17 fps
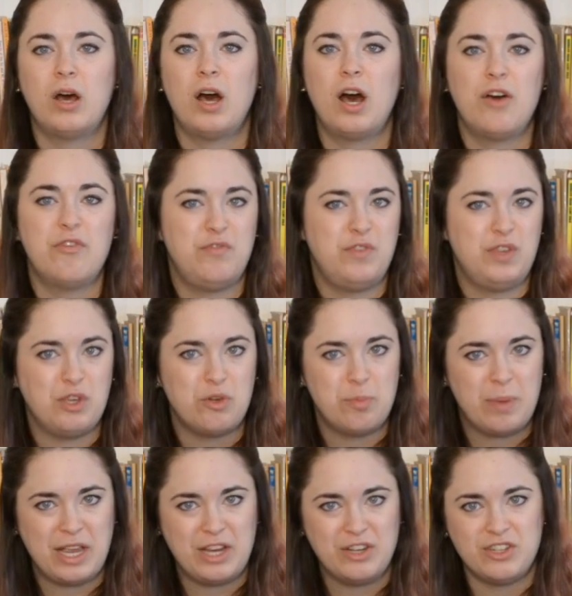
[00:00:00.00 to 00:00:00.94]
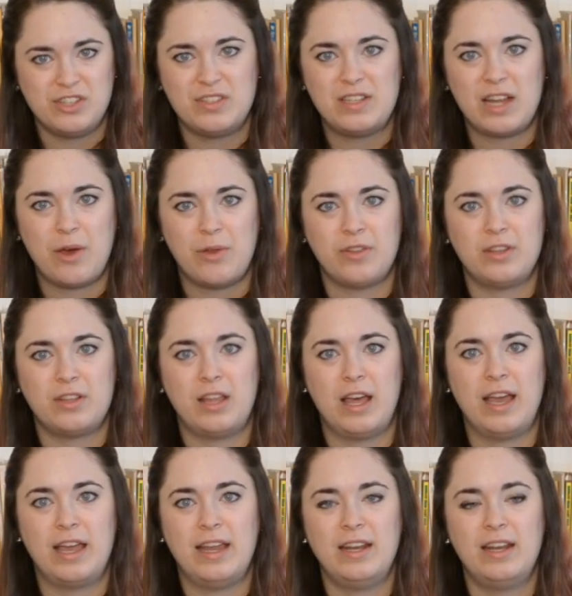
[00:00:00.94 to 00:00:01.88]
a few pages down the
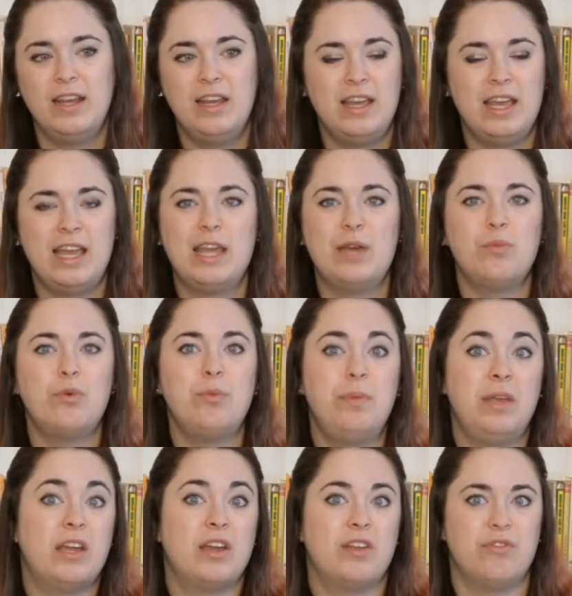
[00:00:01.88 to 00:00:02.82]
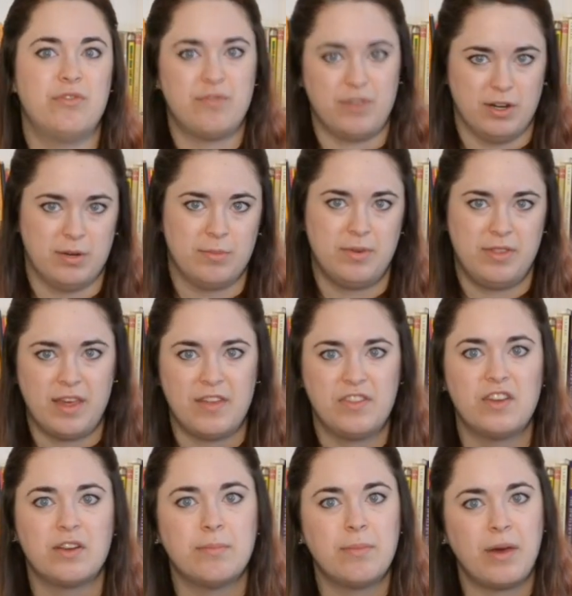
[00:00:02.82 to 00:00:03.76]
line, it will be confirmed that
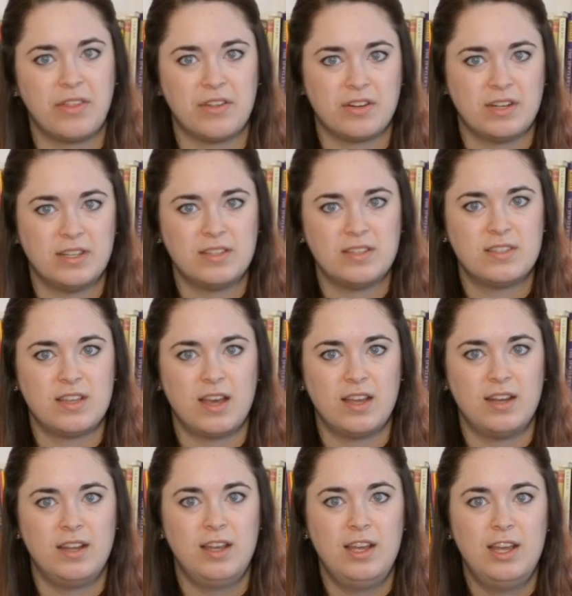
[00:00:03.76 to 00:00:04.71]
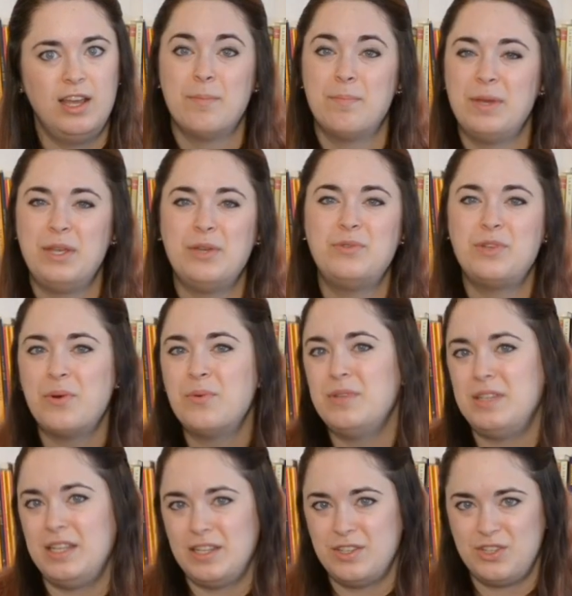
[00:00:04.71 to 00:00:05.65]
they're mother and son. But you
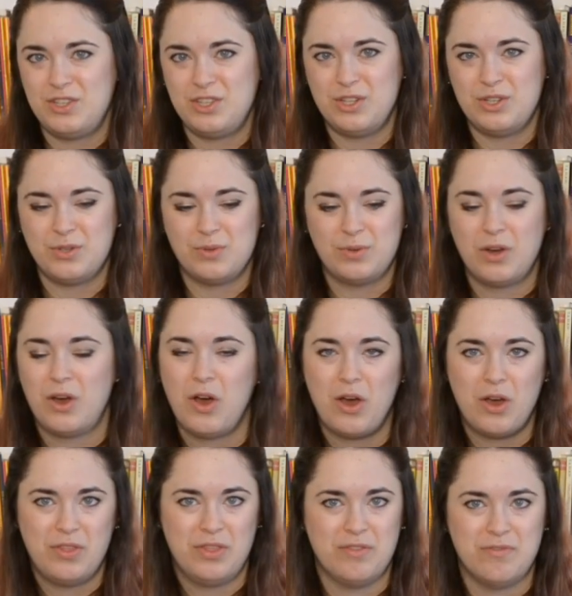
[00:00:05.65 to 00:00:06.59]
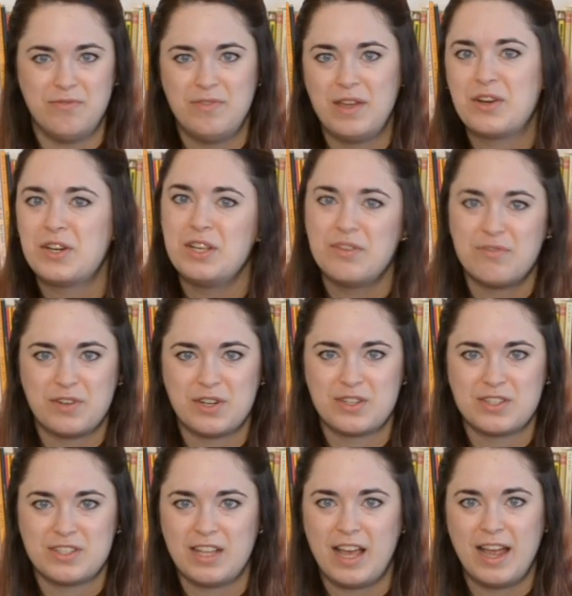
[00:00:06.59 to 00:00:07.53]
don't need to, the very
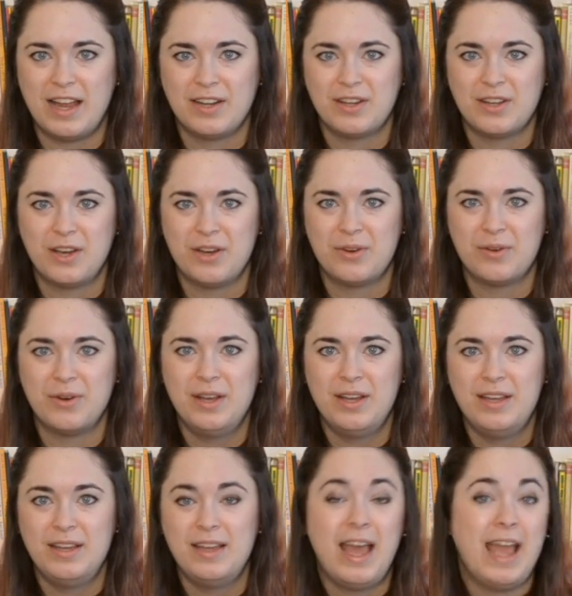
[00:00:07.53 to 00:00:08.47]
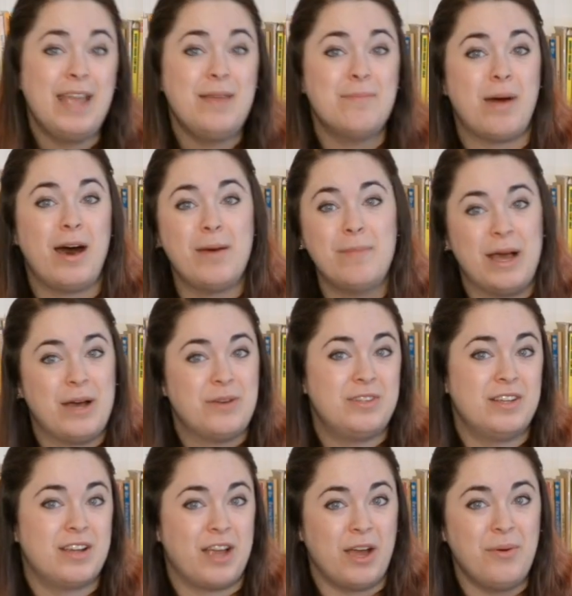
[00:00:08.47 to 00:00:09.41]
first line, go, "Hey mom,
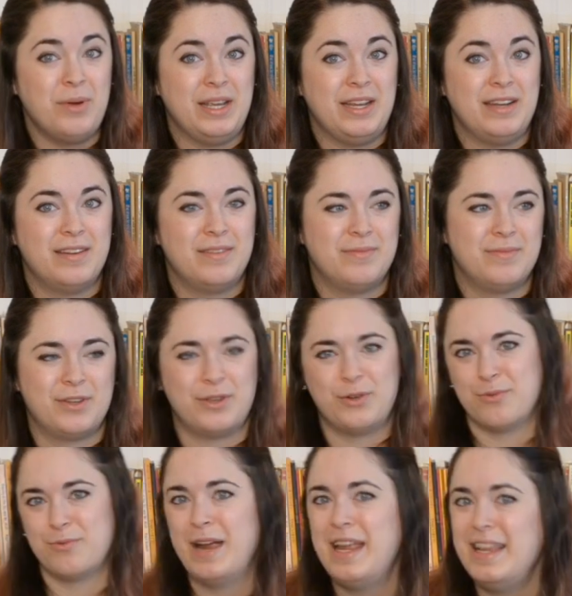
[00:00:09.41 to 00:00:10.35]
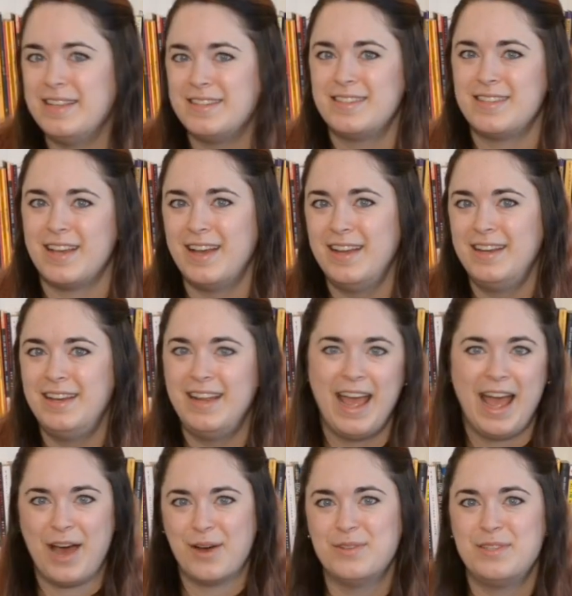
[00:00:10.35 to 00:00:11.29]
how's it going?" "Great, son.
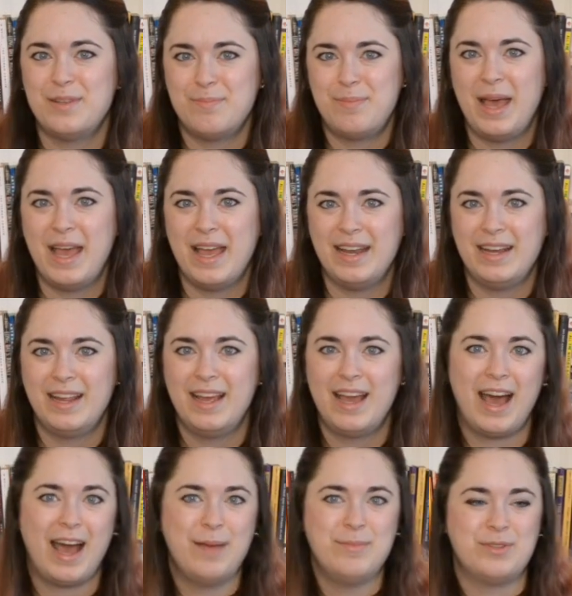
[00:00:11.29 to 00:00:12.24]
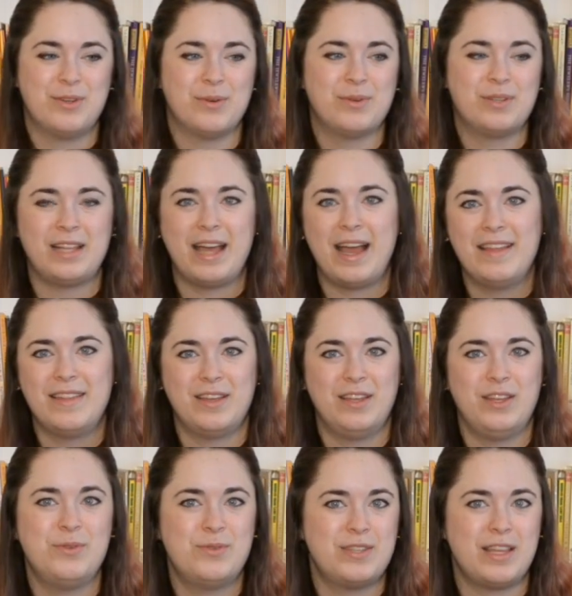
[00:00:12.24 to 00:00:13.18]
How's it been? I'm so glad
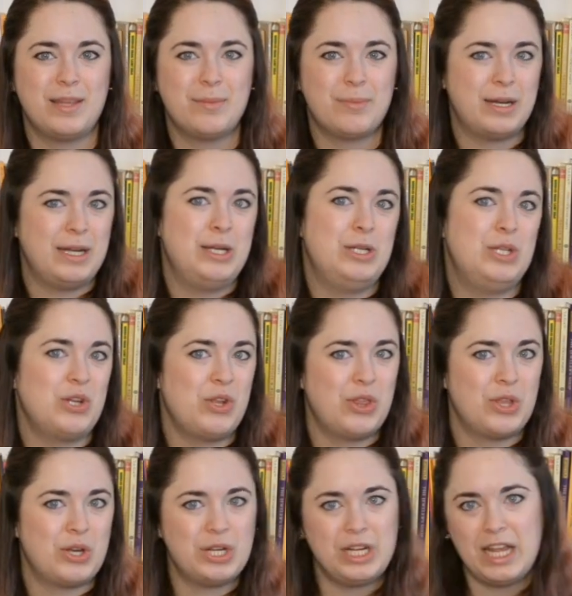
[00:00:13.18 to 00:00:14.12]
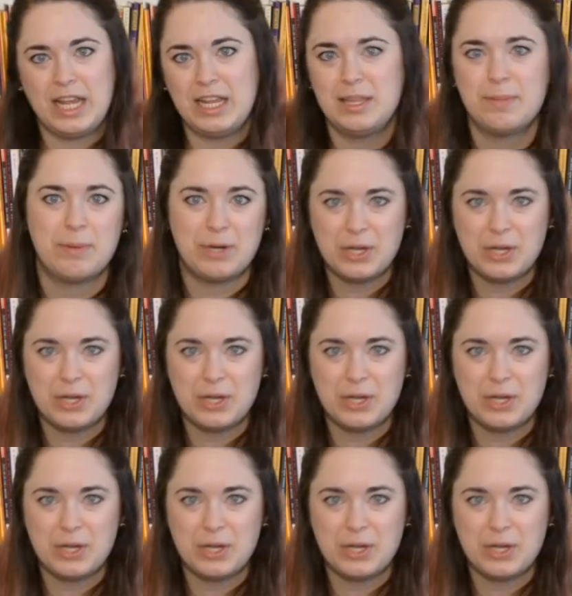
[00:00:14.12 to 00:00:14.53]
that you celebrated your 38th